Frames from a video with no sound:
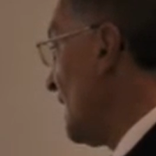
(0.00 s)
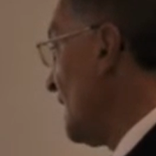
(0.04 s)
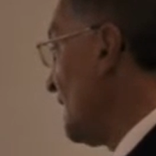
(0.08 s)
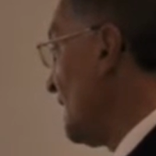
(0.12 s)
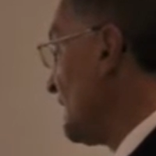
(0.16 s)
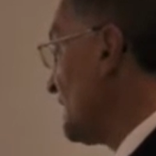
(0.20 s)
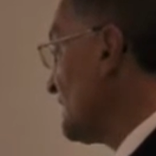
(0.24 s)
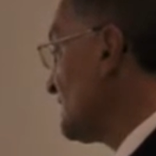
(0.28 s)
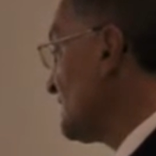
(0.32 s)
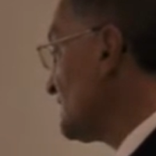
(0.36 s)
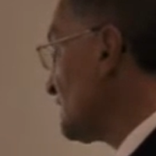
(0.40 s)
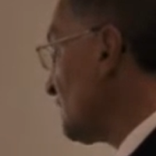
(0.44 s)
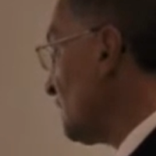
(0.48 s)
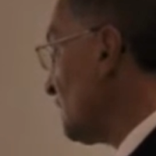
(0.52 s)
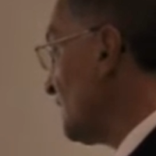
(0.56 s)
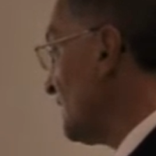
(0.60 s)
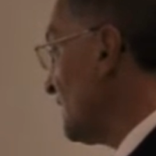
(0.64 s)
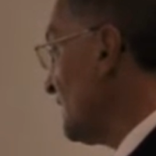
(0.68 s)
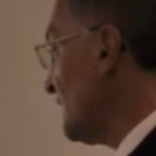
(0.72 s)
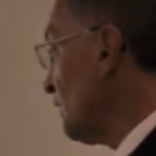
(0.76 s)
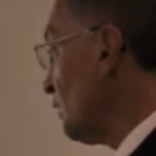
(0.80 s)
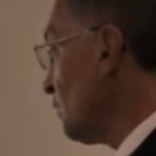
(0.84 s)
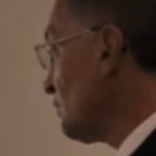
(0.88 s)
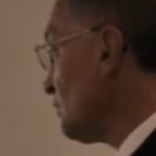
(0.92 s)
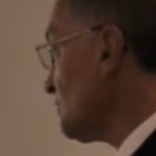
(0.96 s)
It's
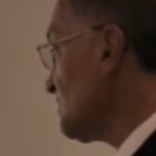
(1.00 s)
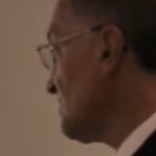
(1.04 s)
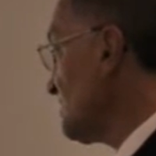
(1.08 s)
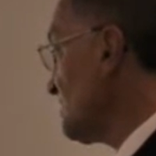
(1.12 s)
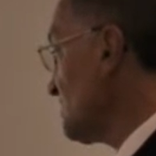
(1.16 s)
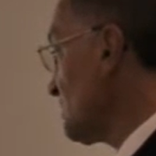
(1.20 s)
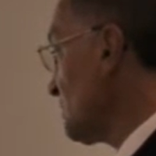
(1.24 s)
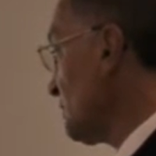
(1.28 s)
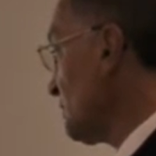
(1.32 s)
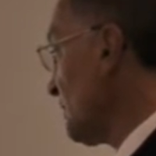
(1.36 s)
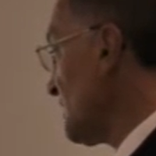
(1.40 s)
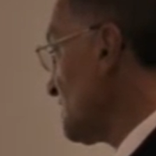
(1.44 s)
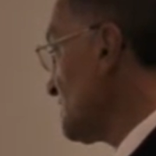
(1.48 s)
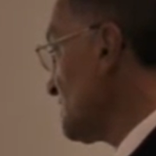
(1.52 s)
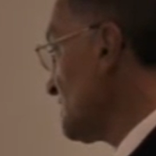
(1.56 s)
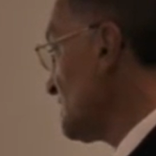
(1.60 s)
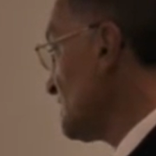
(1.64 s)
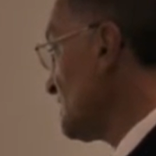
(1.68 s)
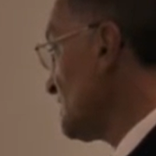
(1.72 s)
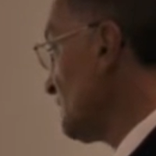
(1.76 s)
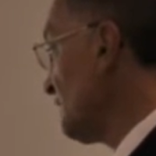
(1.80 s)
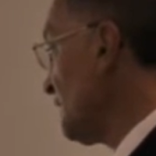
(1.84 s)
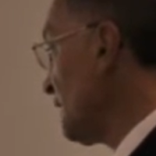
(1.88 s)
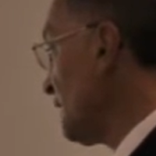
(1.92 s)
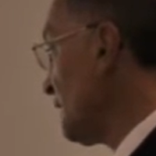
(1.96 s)
in all
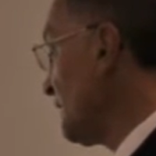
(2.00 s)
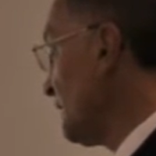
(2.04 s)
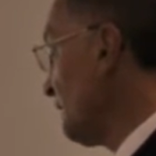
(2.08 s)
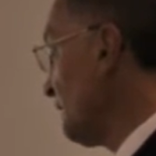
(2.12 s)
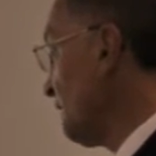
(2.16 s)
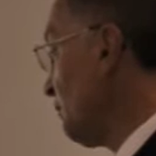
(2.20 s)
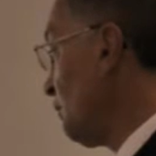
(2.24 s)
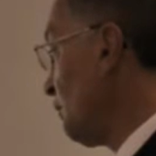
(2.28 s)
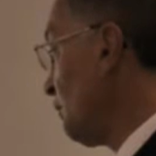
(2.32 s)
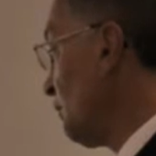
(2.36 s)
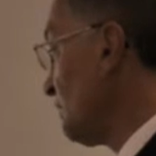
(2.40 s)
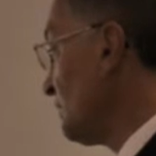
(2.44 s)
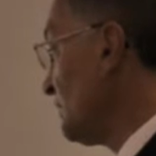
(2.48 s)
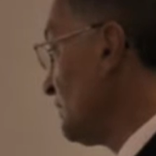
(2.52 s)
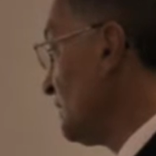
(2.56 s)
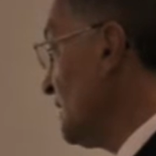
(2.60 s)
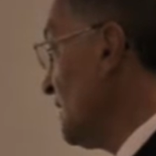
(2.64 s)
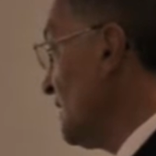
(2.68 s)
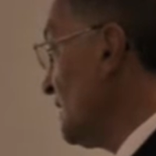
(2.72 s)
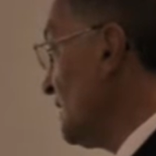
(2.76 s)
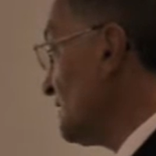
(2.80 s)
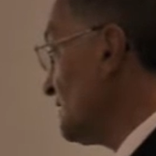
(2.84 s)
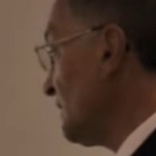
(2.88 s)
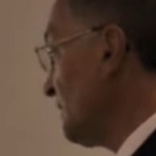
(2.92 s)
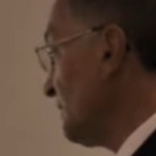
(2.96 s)
situations very important
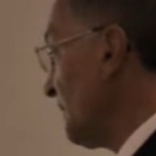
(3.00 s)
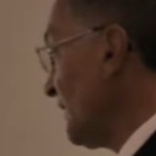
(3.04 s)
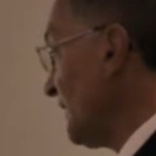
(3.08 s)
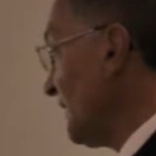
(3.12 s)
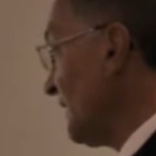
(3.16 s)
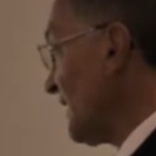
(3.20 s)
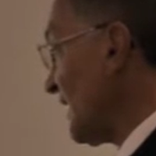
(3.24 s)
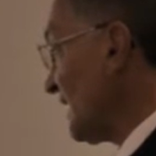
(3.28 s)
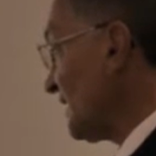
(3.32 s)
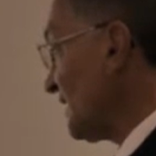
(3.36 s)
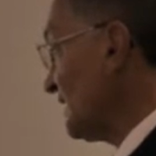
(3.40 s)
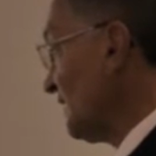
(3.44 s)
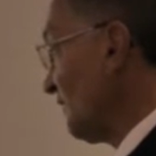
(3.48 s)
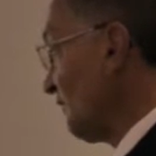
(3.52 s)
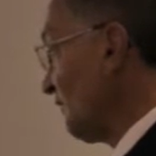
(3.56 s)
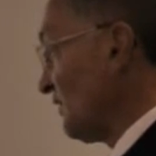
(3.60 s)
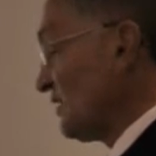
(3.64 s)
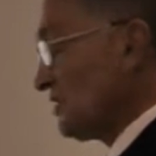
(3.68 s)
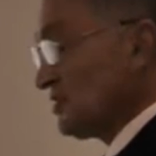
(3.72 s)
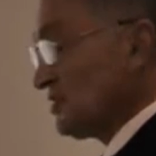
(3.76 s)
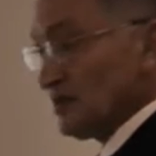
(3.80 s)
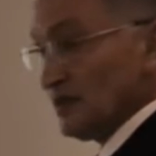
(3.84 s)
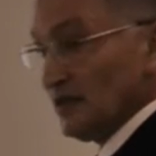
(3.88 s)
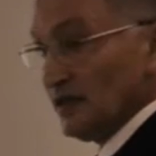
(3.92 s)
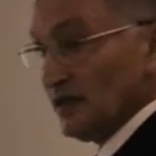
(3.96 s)
to be an active
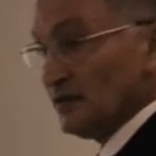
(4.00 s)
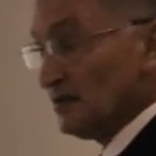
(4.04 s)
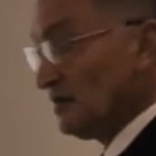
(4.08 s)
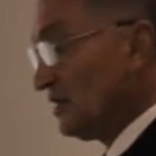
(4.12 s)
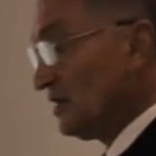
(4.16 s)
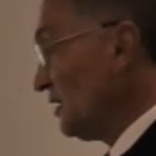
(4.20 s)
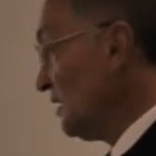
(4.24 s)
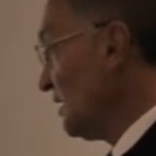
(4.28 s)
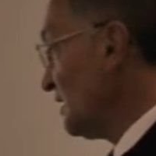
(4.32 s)
listener,